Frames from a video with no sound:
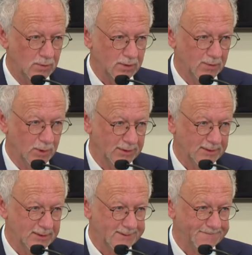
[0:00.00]

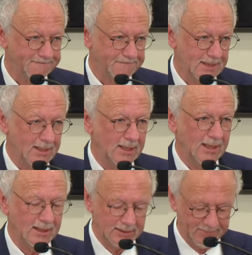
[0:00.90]
communities
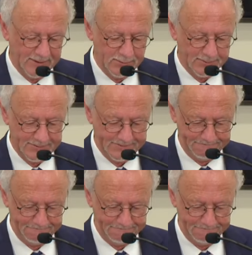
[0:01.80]
and individuals.